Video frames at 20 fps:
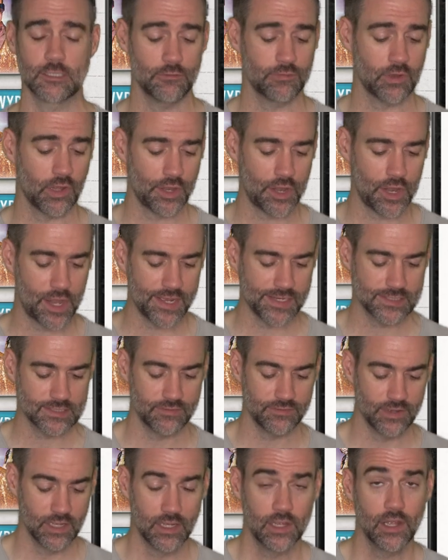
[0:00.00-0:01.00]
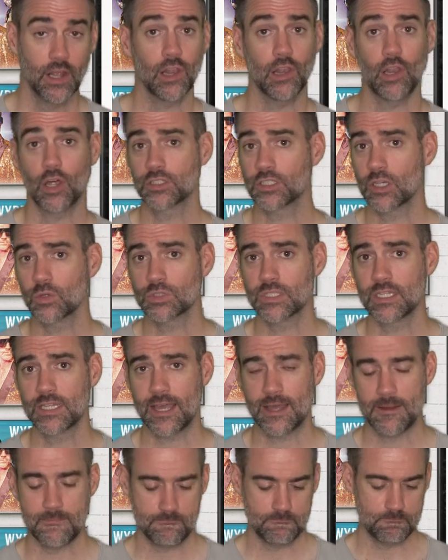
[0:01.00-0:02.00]
So you've got the likes of Lotto
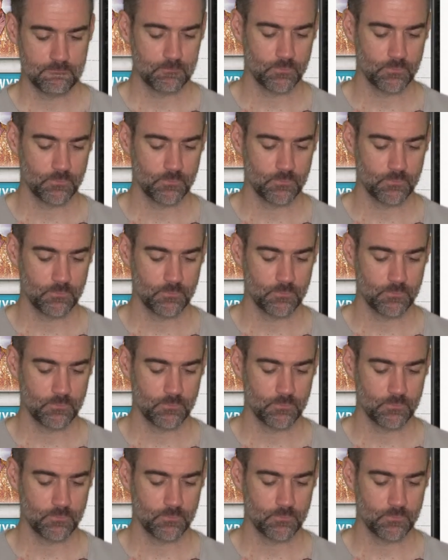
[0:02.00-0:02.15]
Soudal,